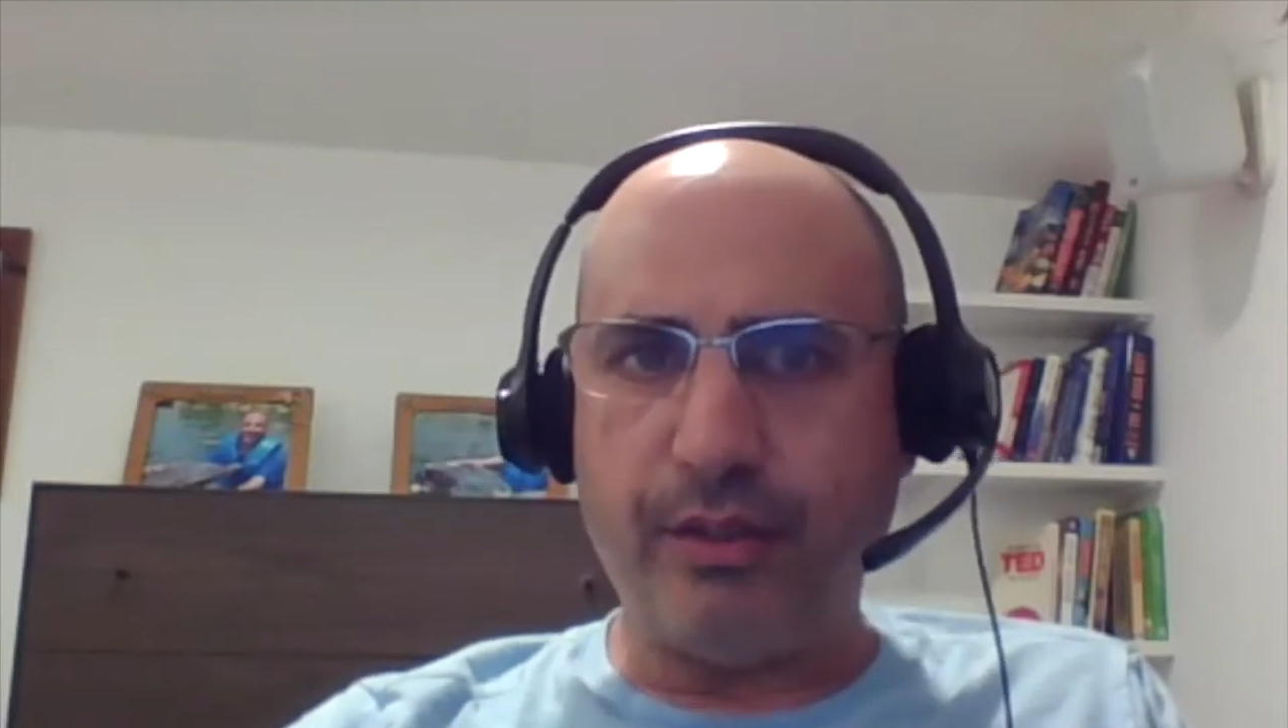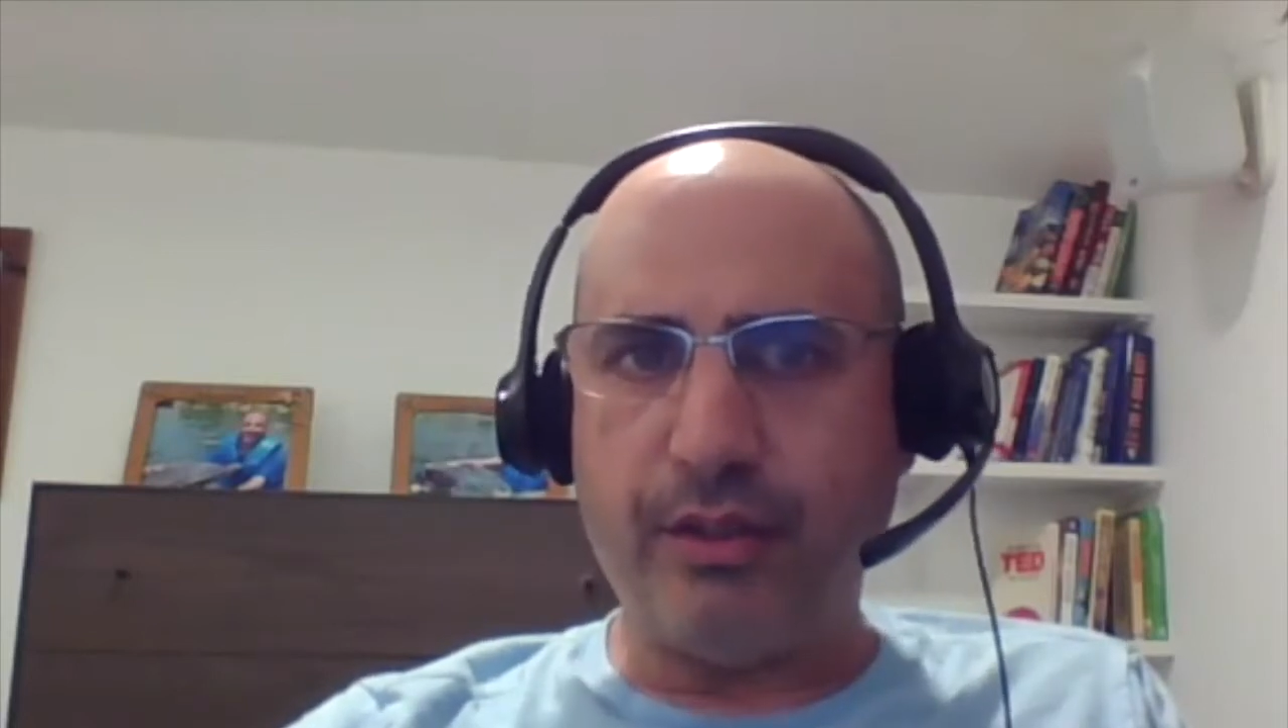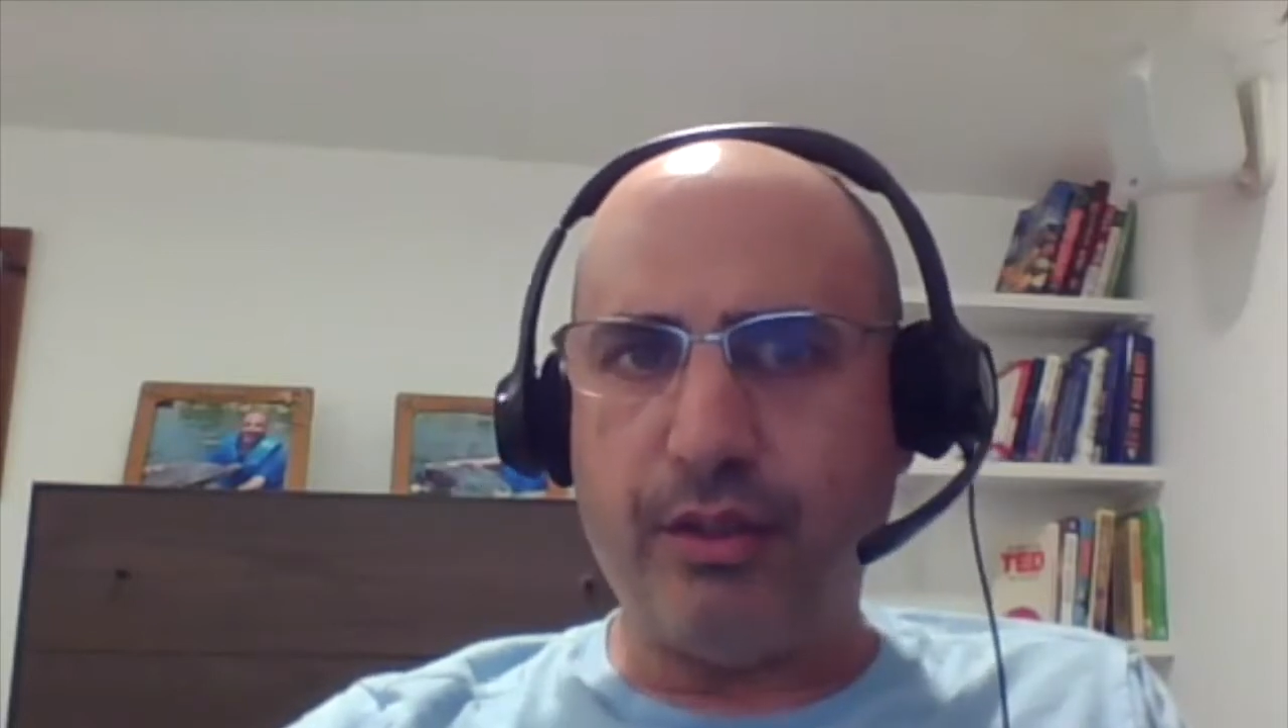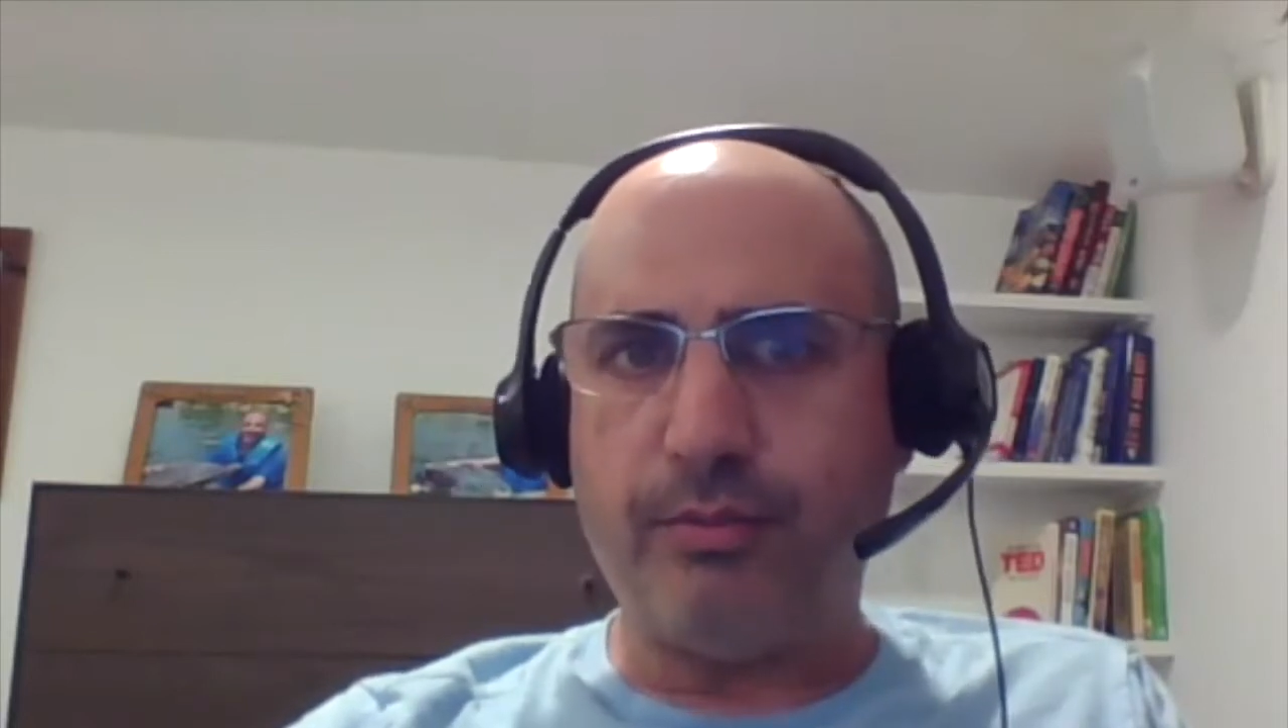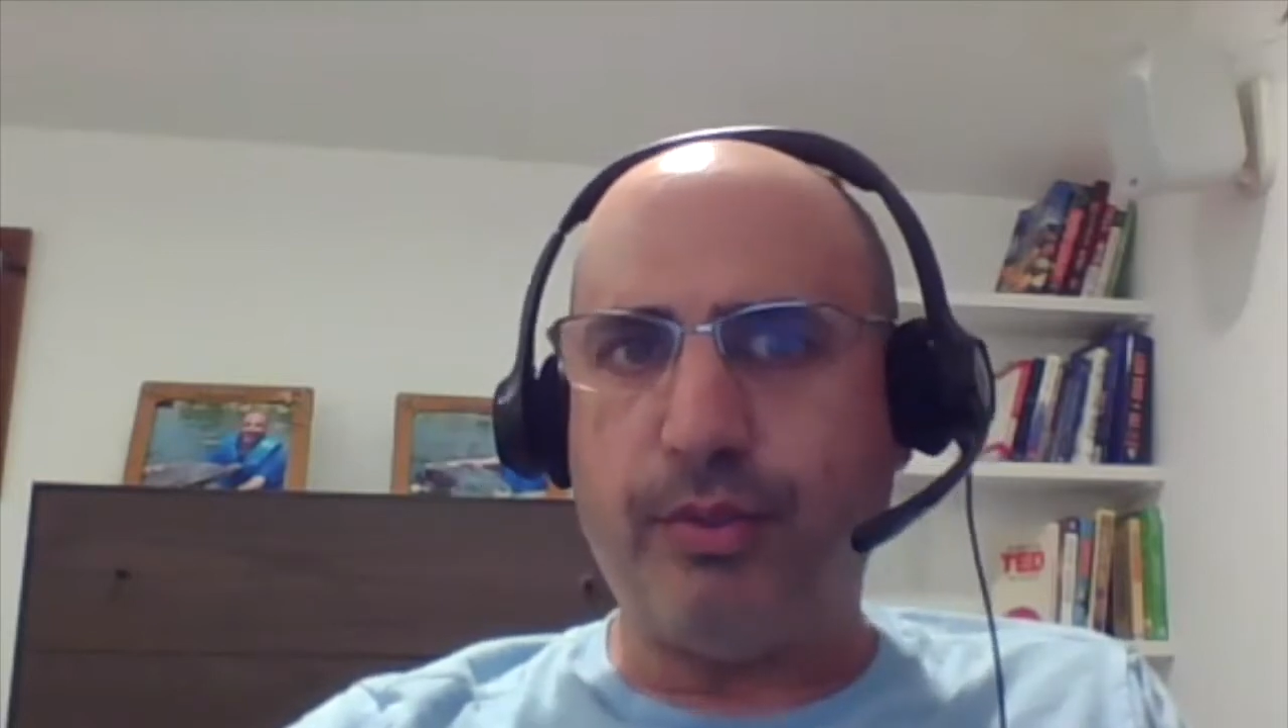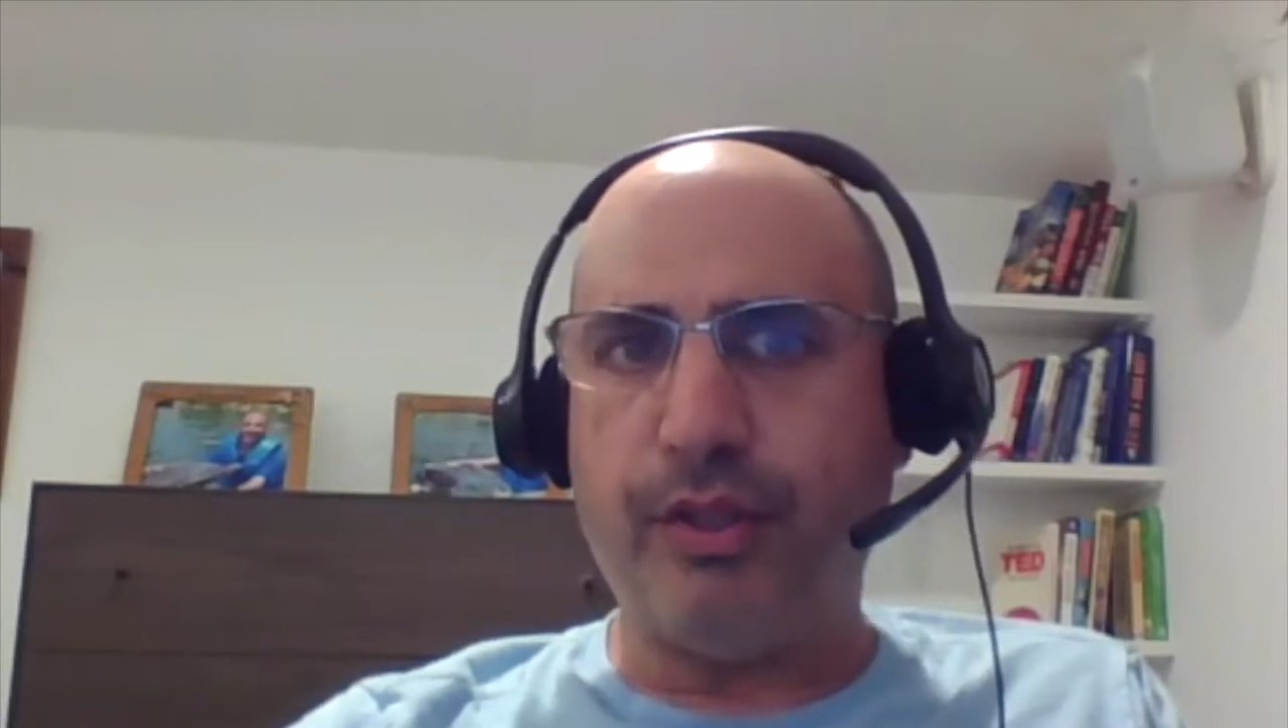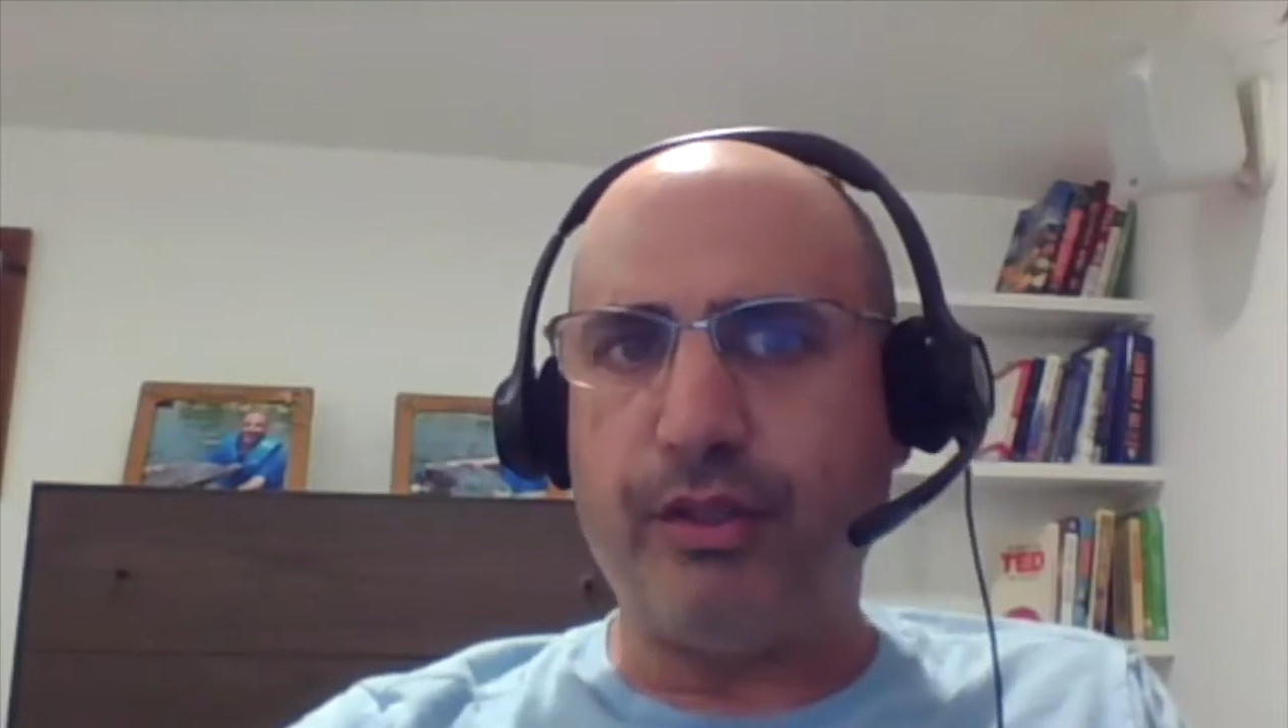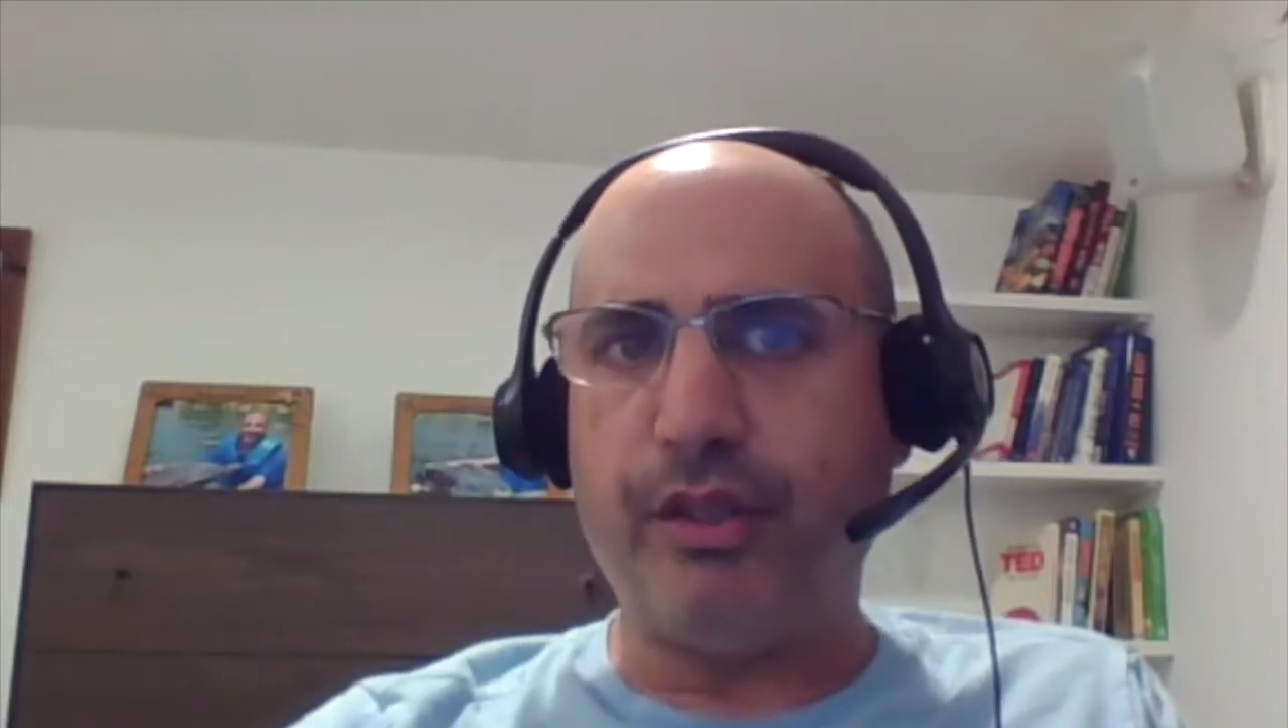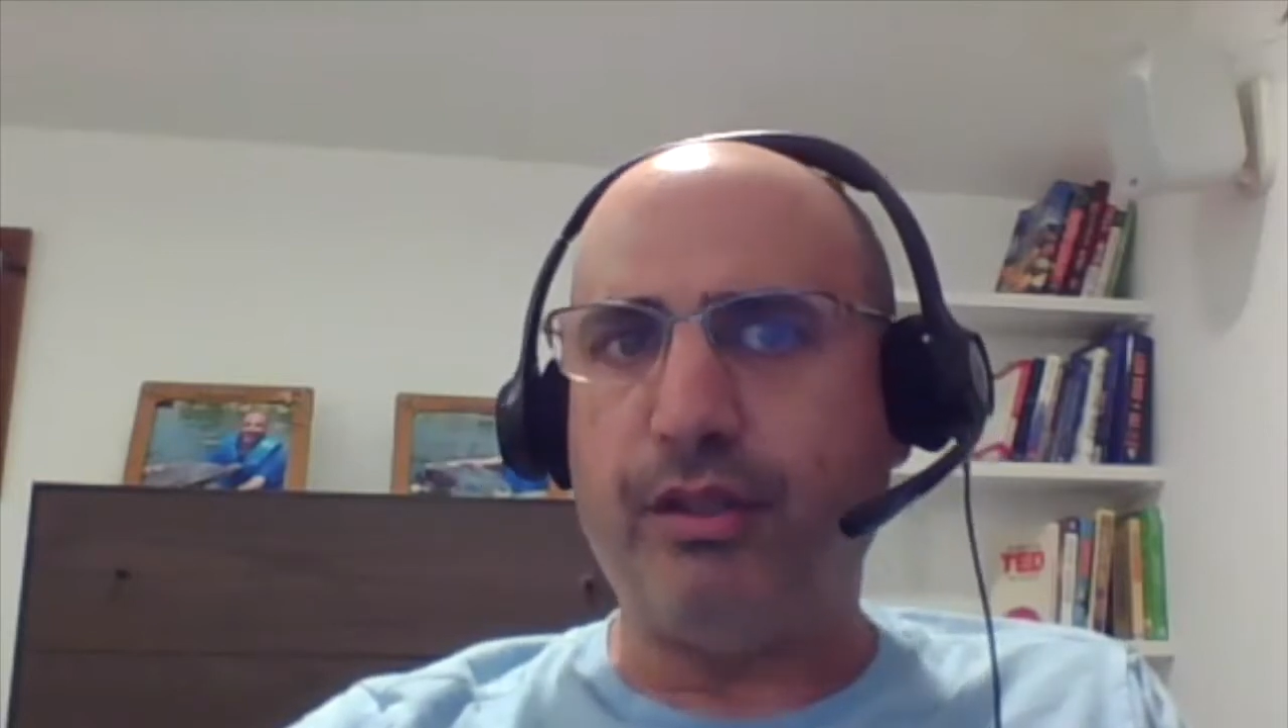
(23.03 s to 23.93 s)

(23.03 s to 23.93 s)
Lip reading: spread